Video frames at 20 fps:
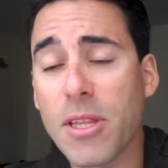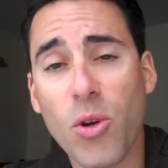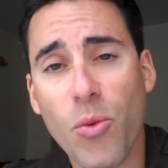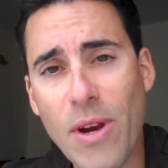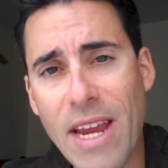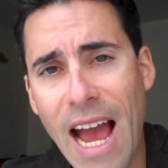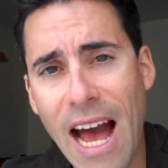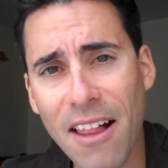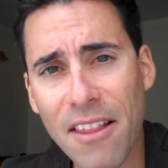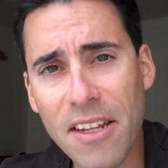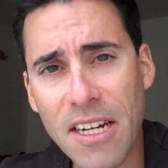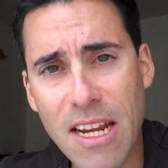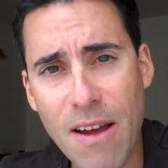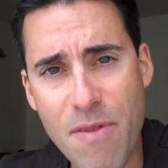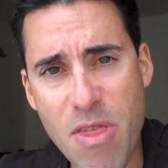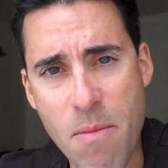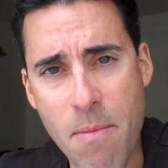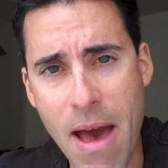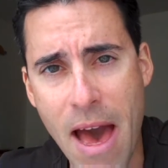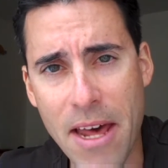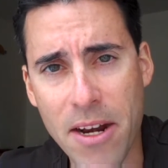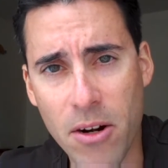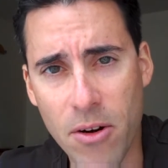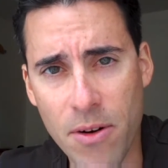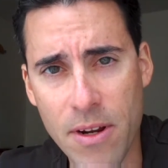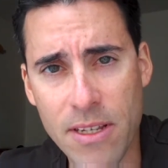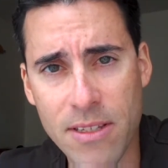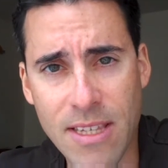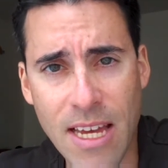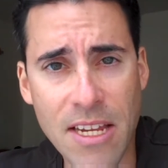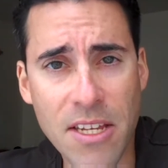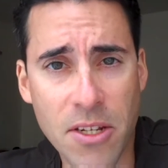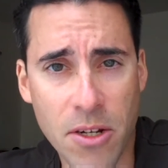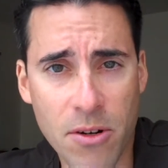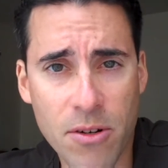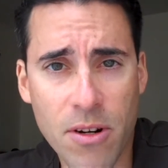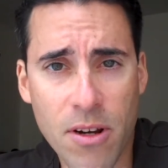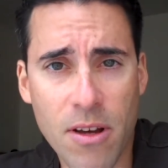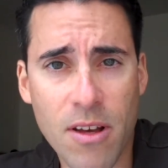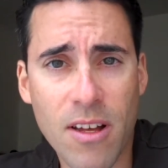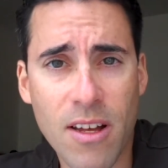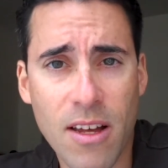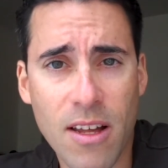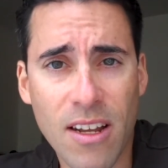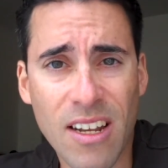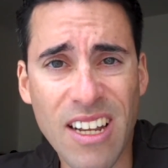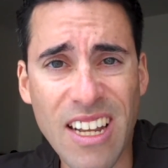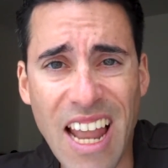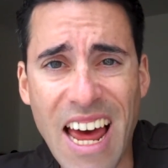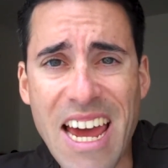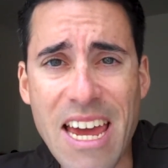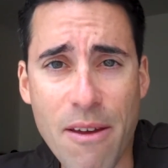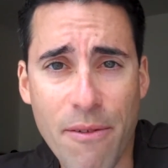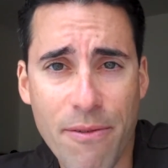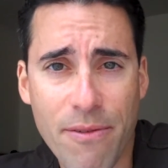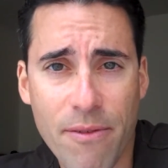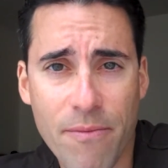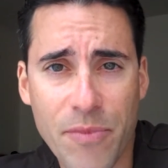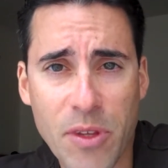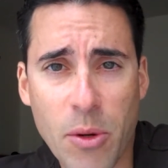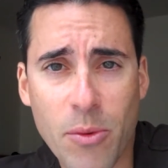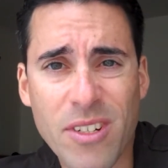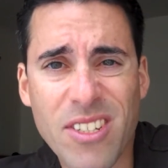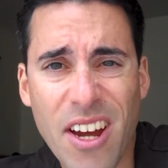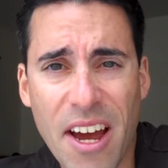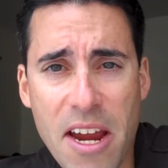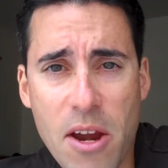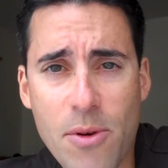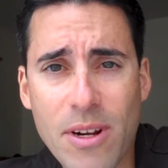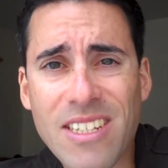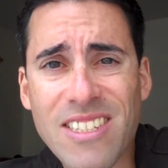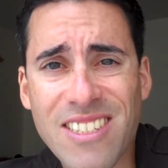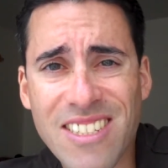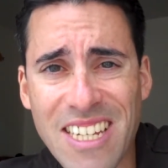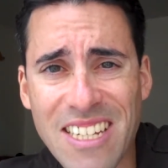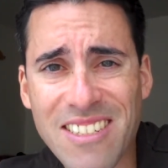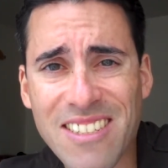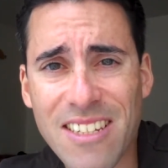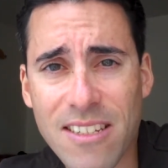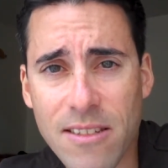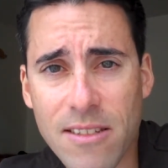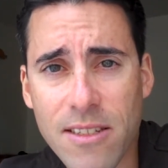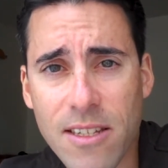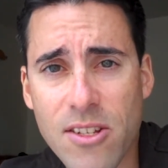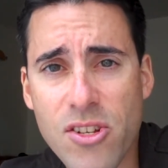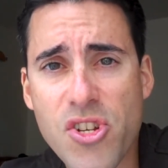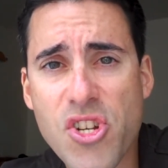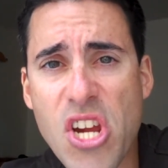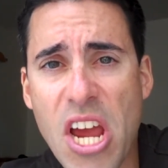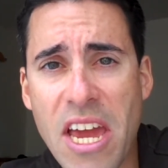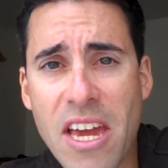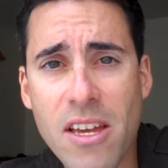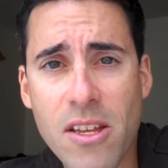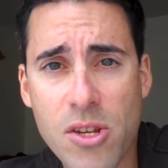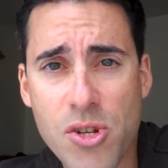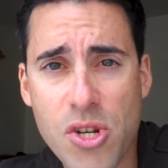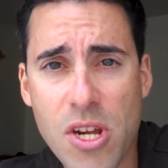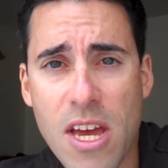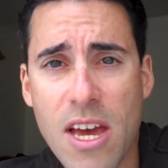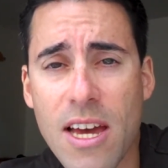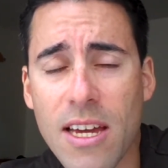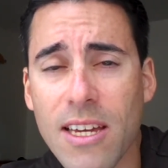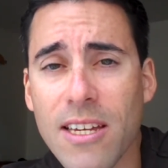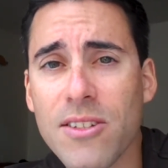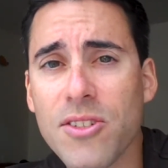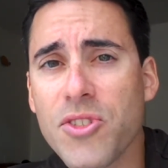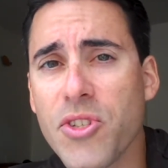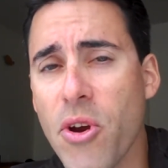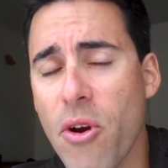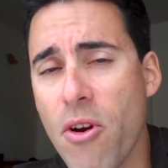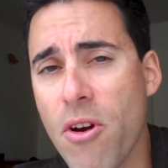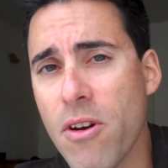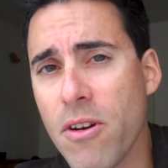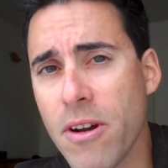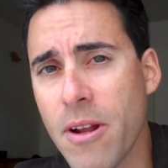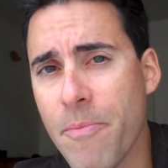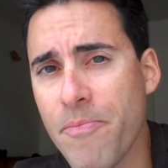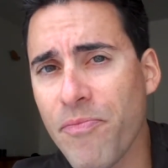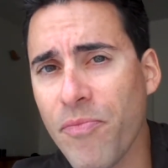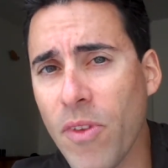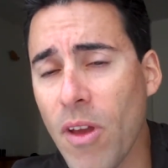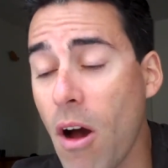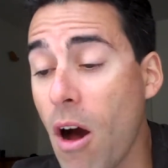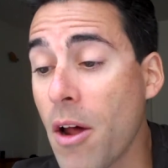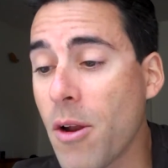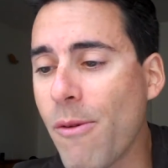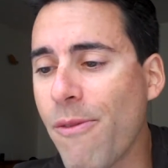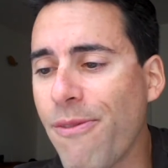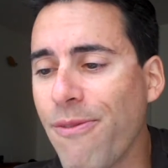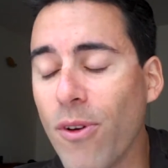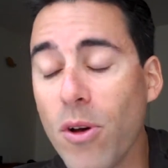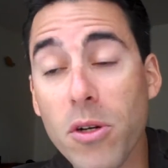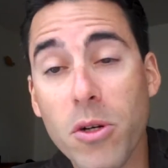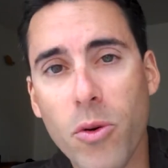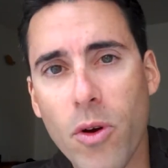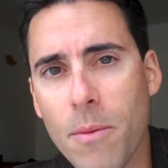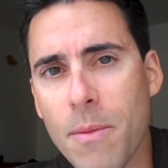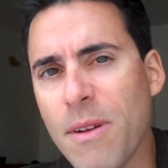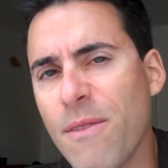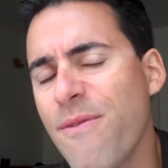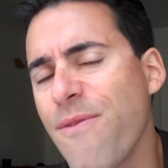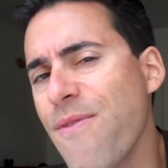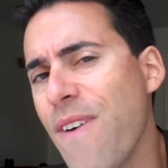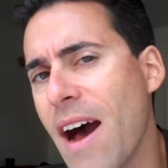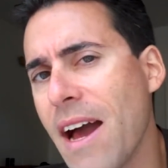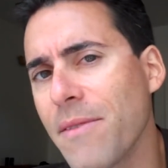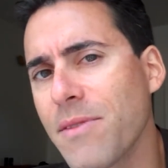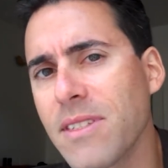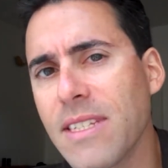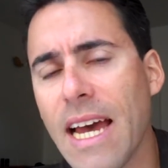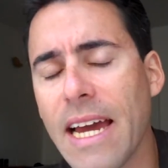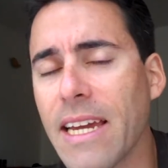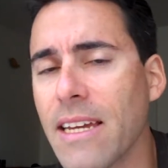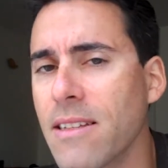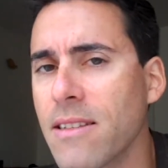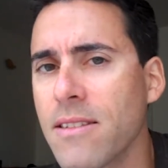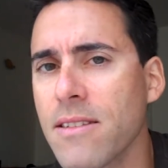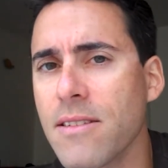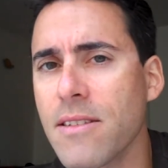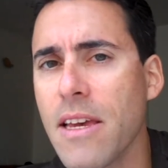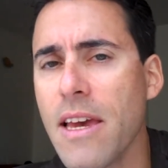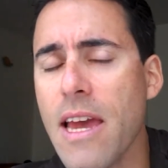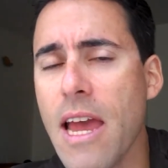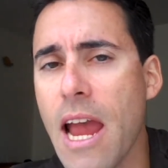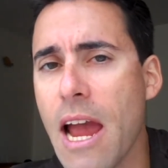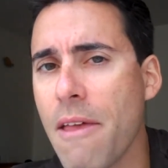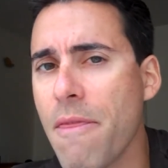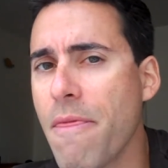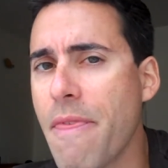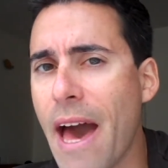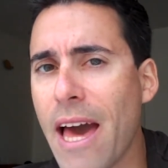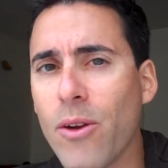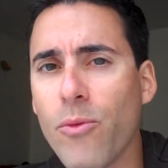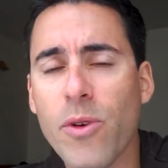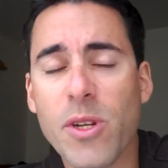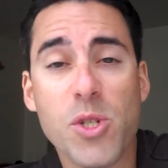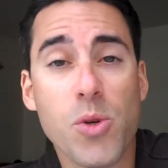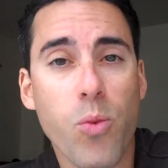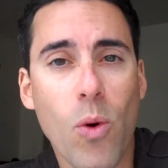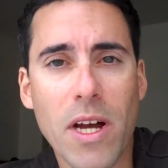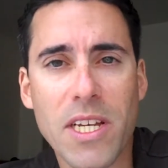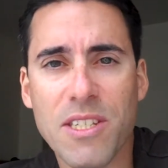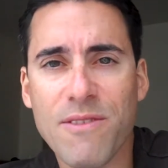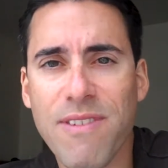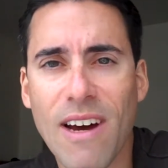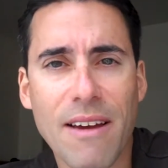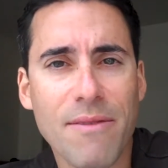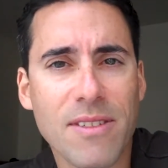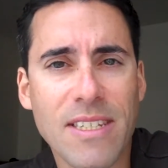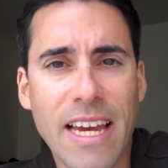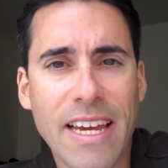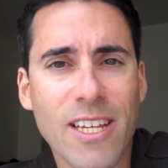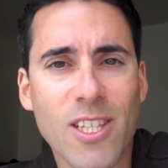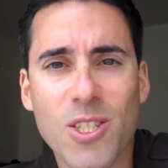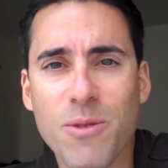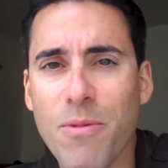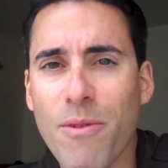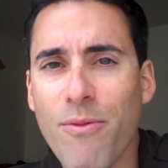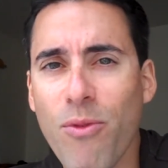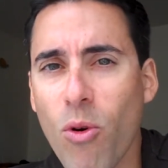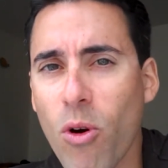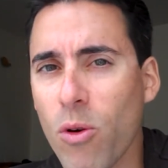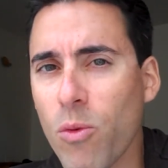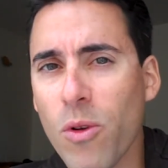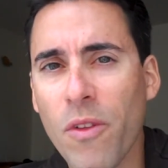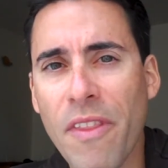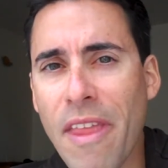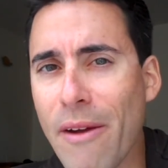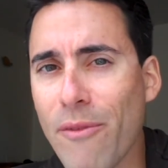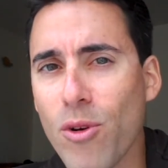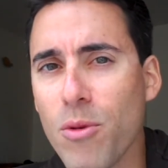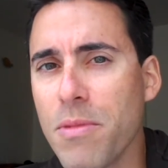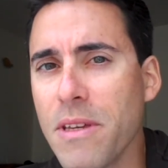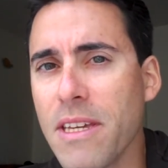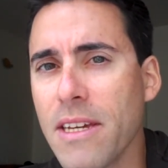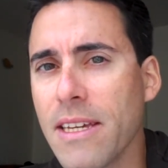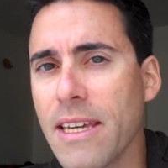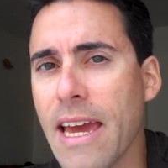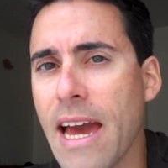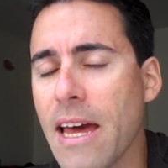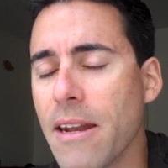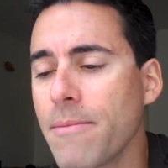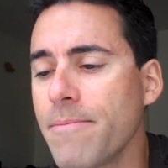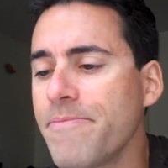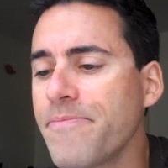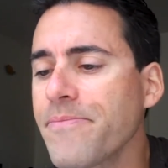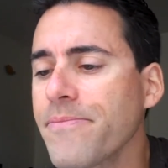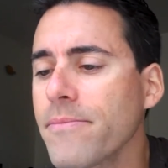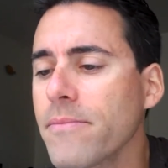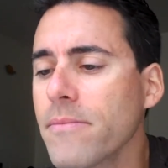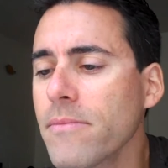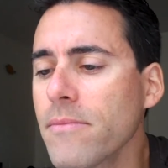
But the reality of the matter is that your life, your entire existence can change, can turn on a fulcrum in five seconds, and that which was five seconds before will never be again.